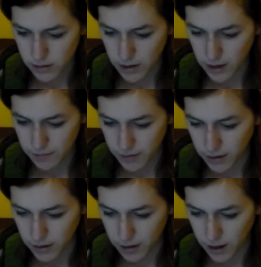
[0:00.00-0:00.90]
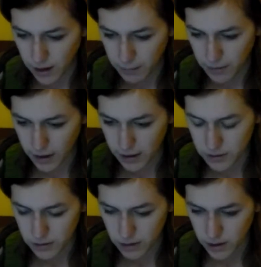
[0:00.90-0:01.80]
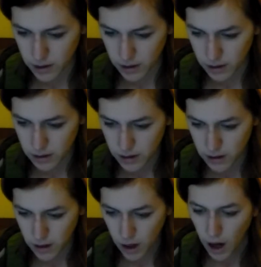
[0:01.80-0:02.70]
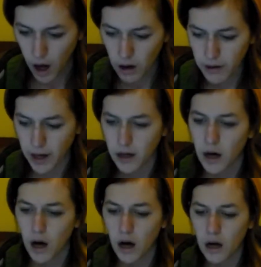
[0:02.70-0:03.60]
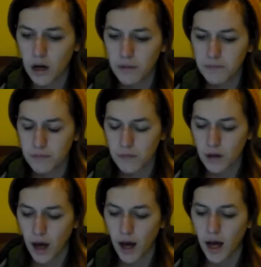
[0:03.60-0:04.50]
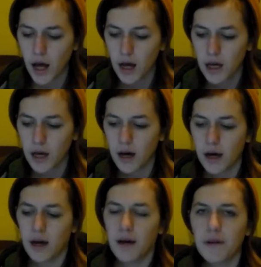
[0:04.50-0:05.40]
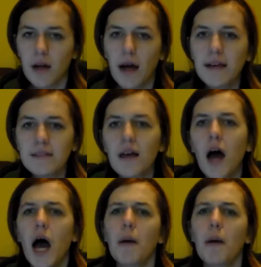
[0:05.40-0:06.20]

see if I'm answering. Okay, um, I haven't, I guess,